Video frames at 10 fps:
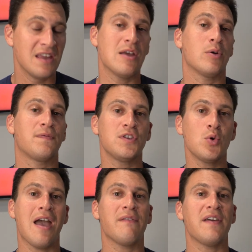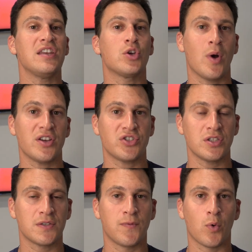Now, if you have any
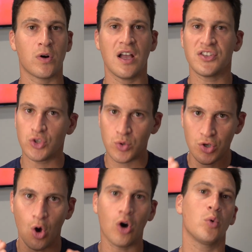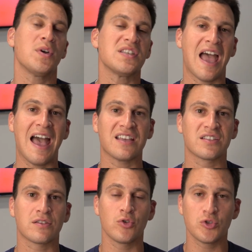questions for us, you can always
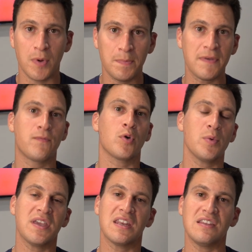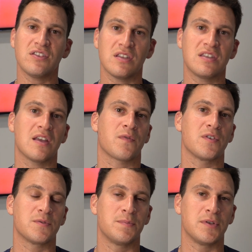ask those, but before we get into the
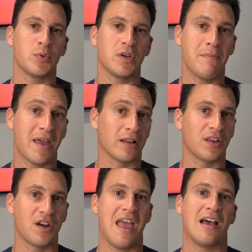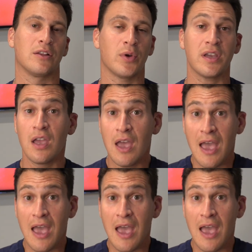difference between a metal and an alloy,